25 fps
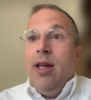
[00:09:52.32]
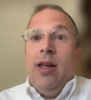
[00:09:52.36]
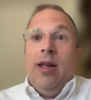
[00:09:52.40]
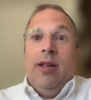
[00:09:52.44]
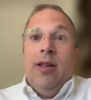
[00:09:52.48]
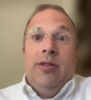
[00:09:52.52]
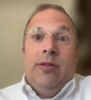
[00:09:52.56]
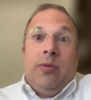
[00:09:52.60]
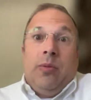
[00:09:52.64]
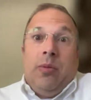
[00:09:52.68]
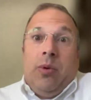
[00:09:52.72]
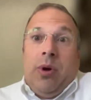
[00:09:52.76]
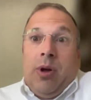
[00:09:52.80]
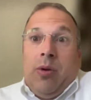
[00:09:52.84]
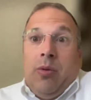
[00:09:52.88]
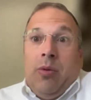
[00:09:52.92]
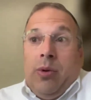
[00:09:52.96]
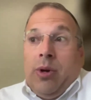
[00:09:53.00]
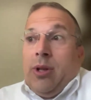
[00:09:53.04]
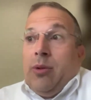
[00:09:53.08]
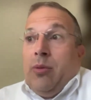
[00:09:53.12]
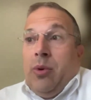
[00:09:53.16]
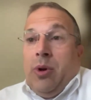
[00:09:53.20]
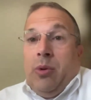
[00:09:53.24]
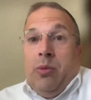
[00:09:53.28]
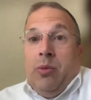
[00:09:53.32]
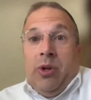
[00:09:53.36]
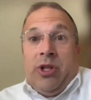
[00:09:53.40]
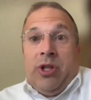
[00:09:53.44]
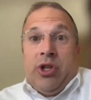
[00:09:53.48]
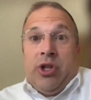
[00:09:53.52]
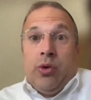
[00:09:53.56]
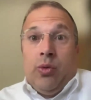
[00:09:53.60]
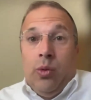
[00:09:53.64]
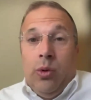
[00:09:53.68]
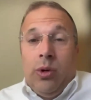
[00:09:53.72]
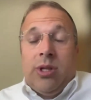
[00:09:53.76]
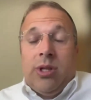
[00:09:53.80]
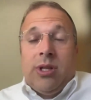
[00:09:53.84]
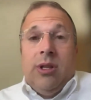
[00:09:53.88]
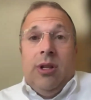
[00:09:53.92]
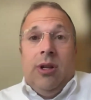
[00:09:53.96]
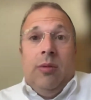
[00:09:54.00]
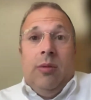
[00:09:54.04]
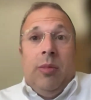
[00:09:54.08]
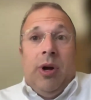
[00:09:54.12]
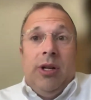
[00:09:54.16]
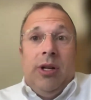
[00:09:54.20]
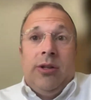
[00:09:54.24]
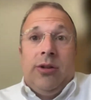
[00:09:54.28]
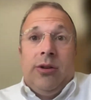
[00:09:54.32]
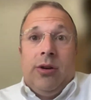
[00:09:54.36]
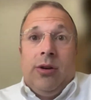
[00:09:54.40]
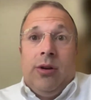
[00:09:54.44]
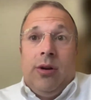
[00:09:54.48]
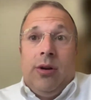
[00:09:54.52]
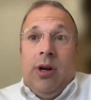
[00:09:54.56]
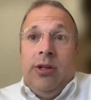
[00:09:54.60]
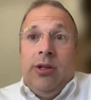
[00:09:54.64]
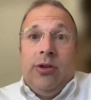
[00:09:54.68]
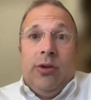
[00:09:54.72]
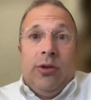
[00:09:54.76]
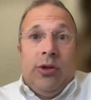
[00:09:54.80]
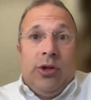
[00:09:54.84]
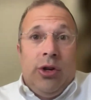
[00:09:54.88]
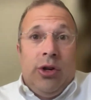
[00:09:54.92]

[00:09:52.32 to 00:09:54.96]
And with Jerusalem under